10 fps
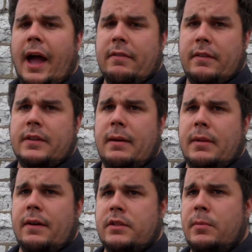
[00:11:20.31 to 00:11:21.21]
I have enough time
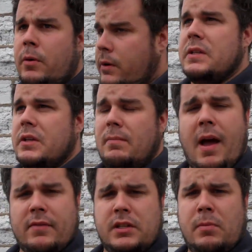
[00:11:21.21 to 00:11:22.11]
to have a smoke. So I'm
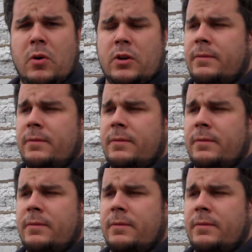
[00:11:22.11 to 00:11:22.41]
having a smoke.